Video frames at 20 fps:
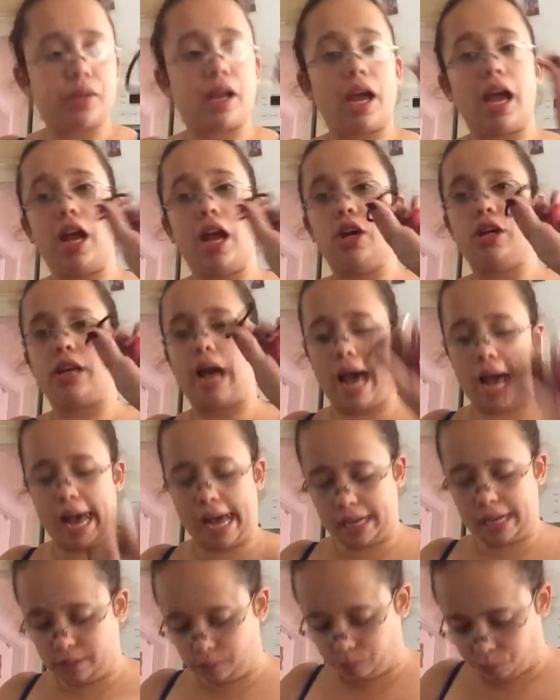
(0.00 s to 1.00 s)
Hair
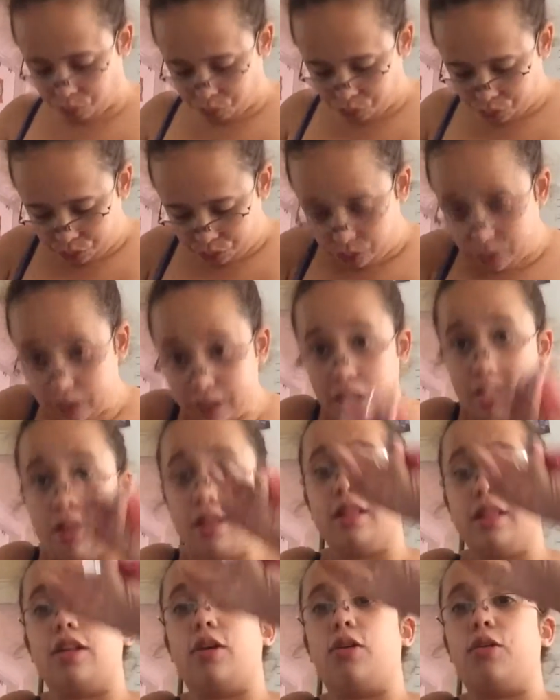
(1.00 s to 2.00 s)
tie.
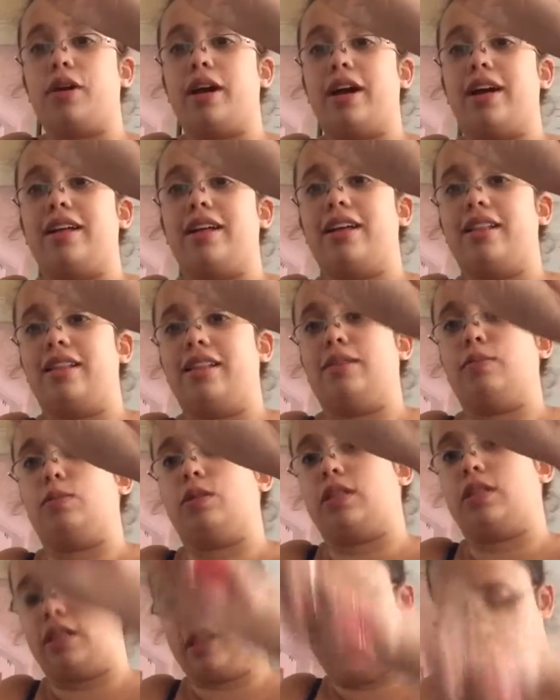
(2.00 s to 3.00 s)
Oh yeah, and
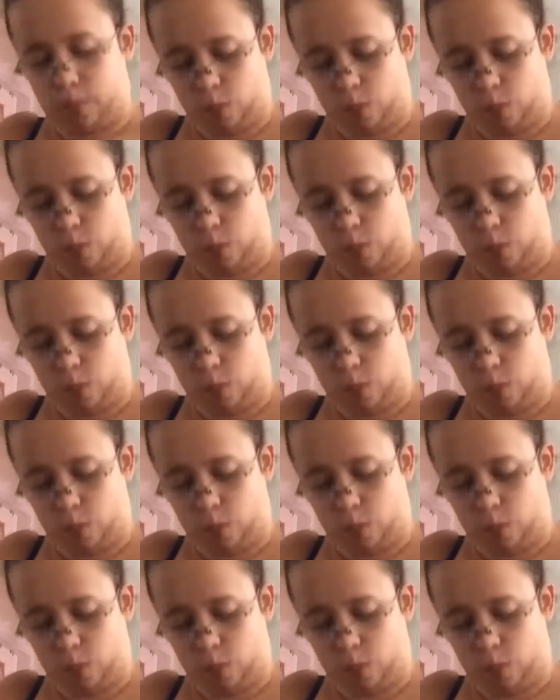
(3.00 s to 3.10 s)
lipstick.